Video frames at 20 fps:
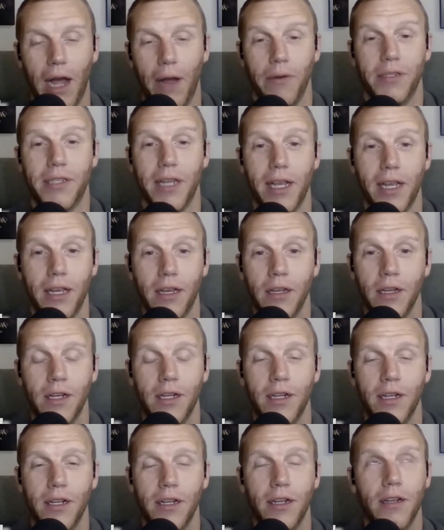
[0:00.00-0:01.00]
i would say
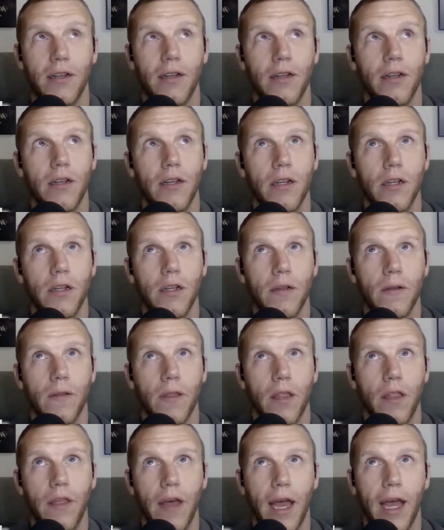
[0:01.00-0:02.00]

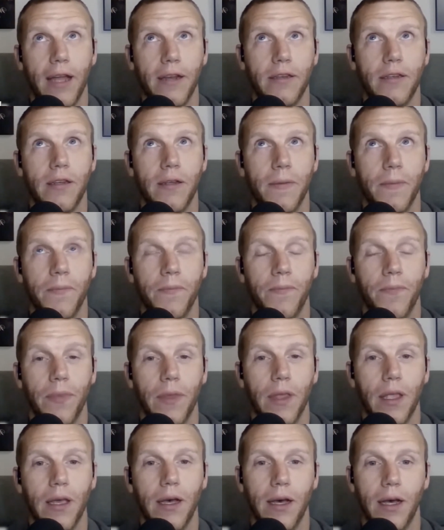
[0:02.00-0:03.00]
that
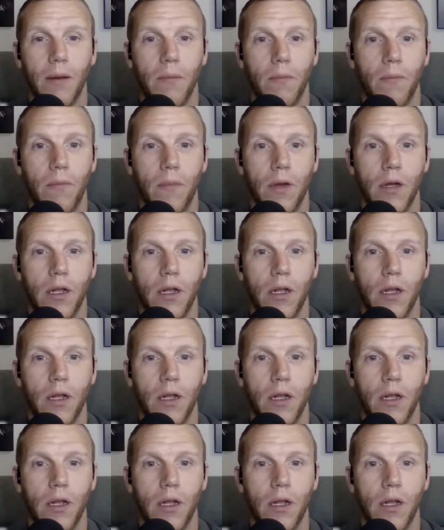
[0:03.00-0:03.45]
um